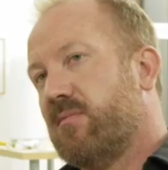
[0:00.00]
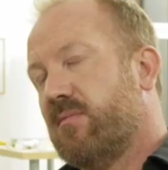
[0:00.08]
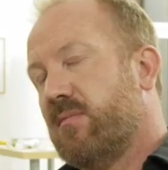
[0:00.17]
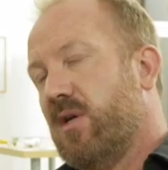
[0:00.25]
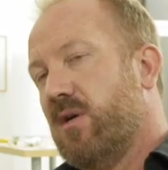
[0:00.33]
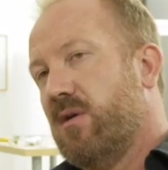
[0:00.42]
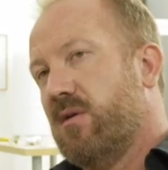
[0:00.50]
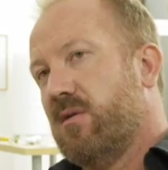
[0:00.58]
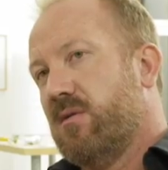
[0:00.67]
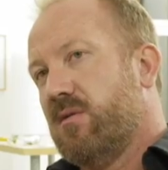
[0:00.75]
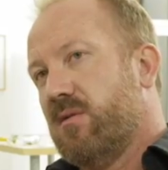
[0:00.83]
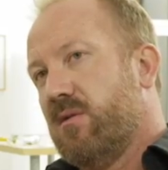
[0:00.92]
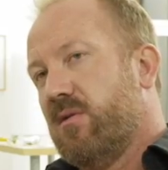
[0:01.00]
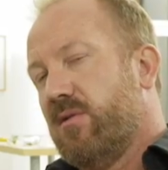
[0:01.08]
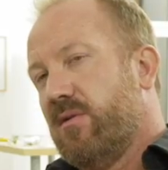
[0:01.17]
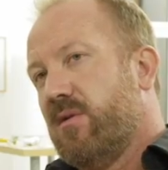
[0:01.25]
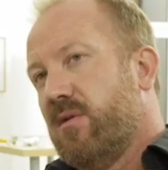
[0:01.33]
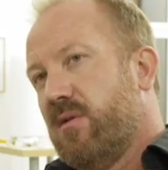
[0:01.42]

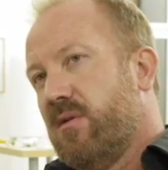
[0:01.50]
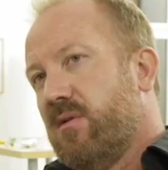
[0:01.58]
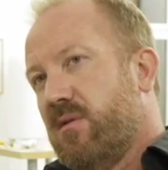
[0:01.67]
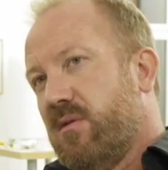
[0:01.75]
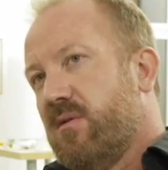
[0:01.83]
Nothing is said.